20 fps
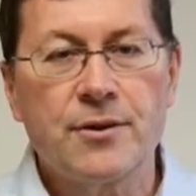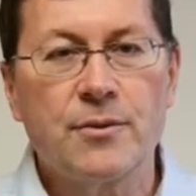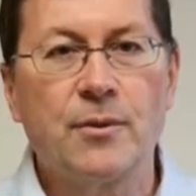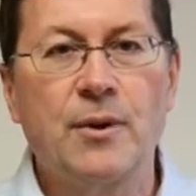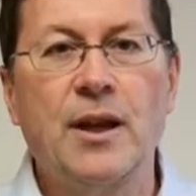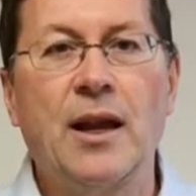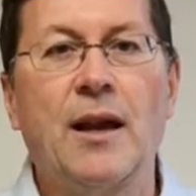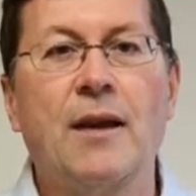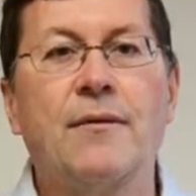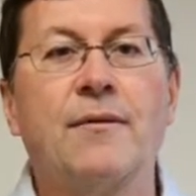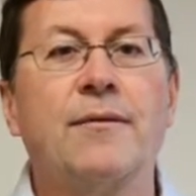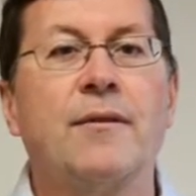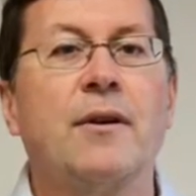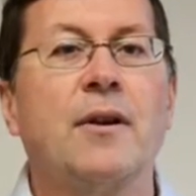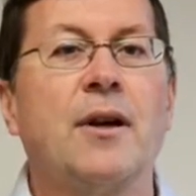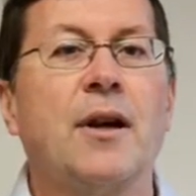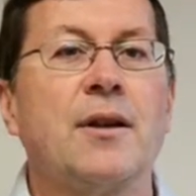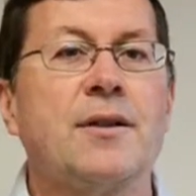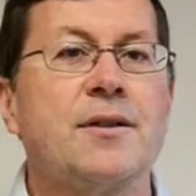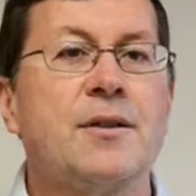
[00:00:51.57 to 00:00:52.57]
We have
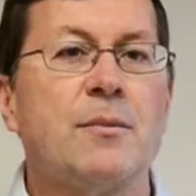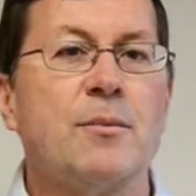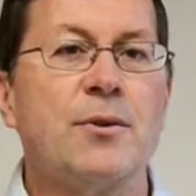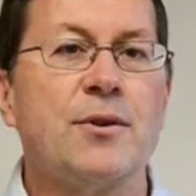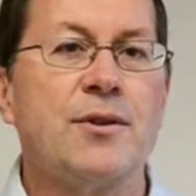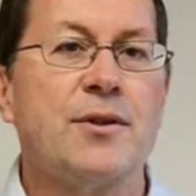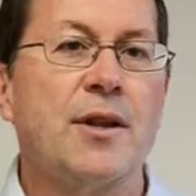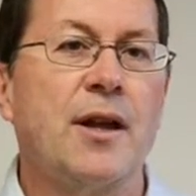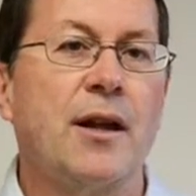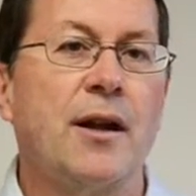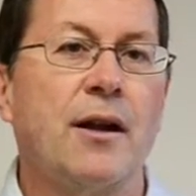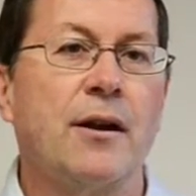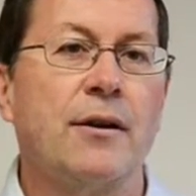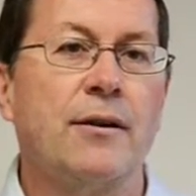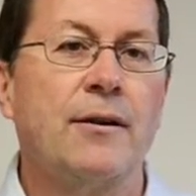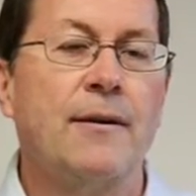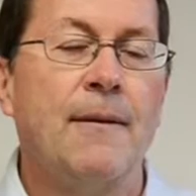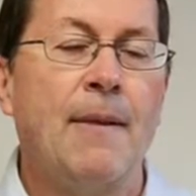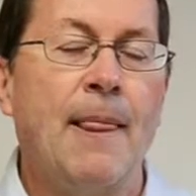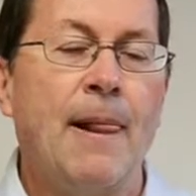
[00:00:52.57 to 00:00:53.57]
customers that
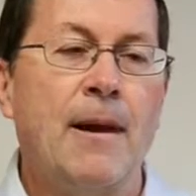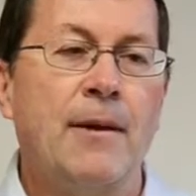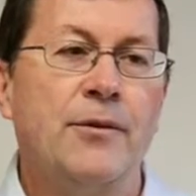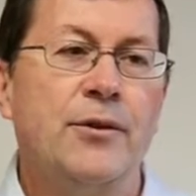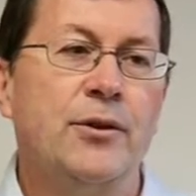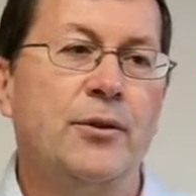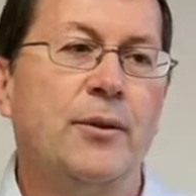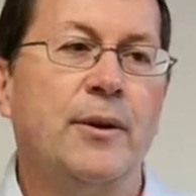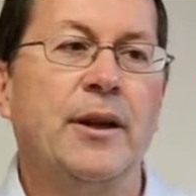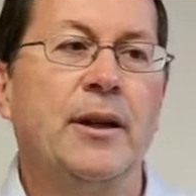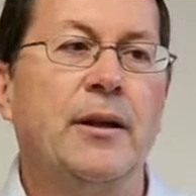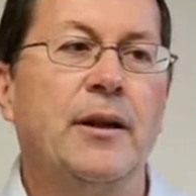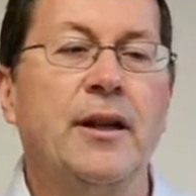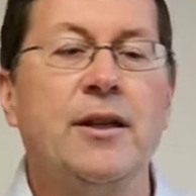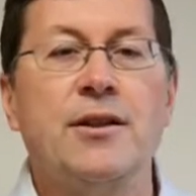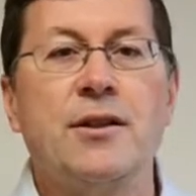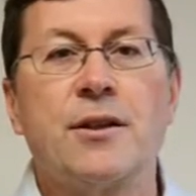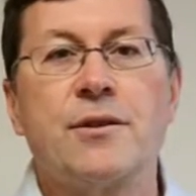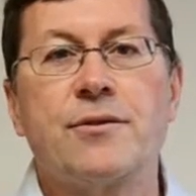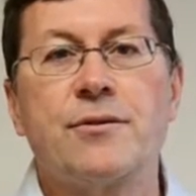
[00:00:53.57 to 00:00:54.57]
are doing
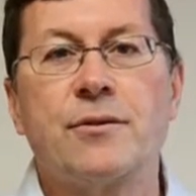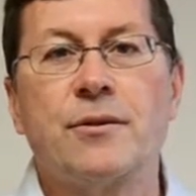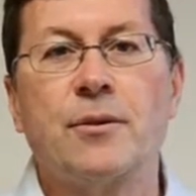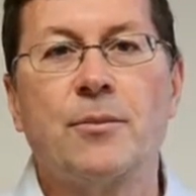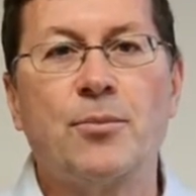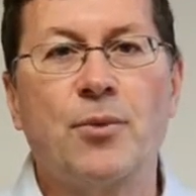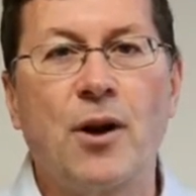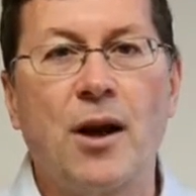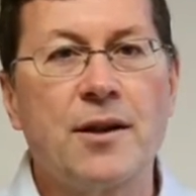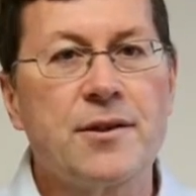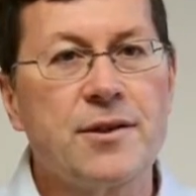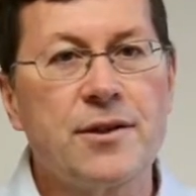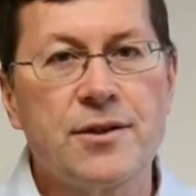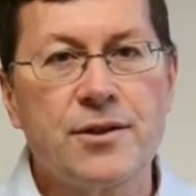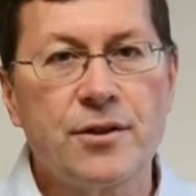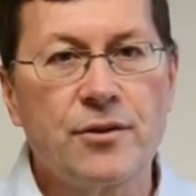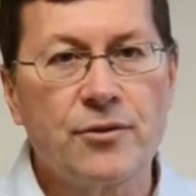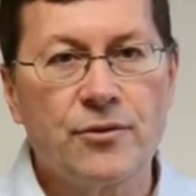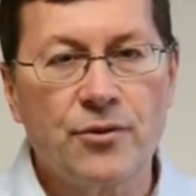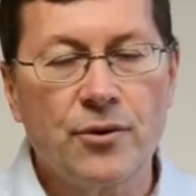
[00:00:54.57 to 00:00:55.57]
industrial process
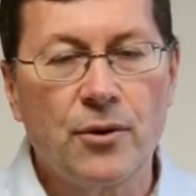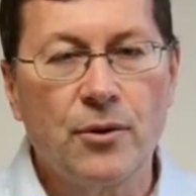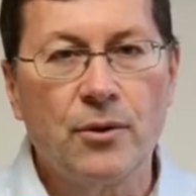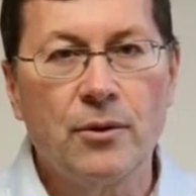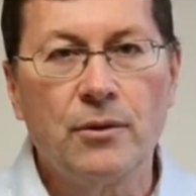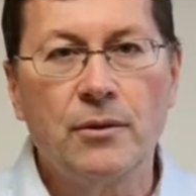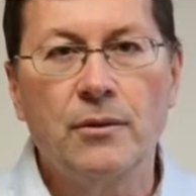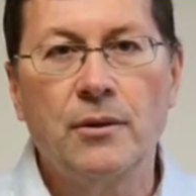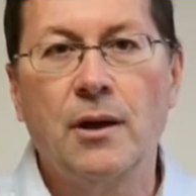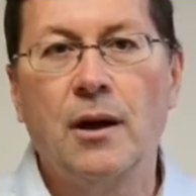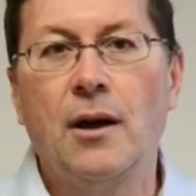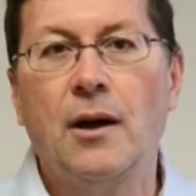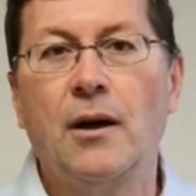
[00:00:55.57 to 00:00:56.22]
control.